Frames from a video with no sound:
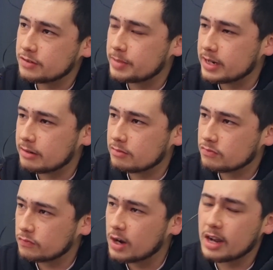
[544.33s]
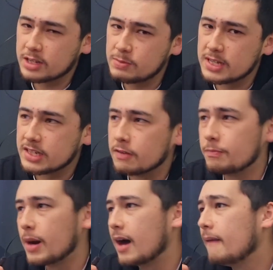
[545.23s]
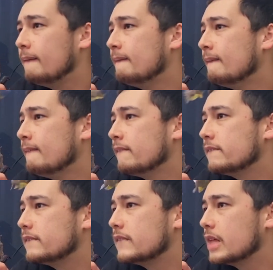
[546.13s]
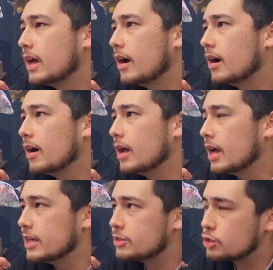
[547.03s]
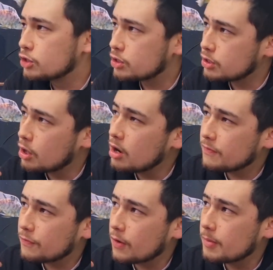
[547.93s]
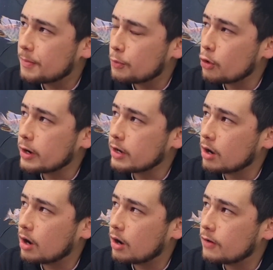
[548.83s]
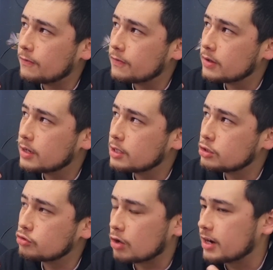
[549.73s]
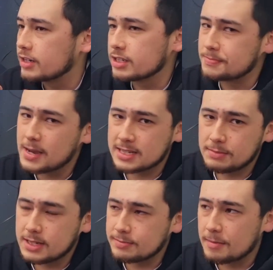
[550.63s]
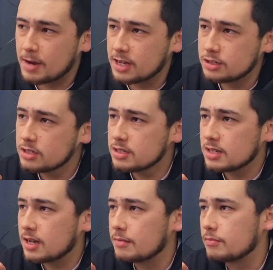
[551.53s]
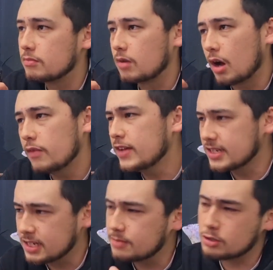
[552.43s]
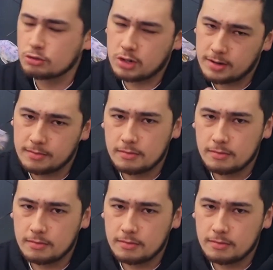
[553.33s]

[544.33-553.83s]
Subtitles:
of being really expensive, but it's not from a point of trying to just maximize my margins. Obviously, I'm still trying to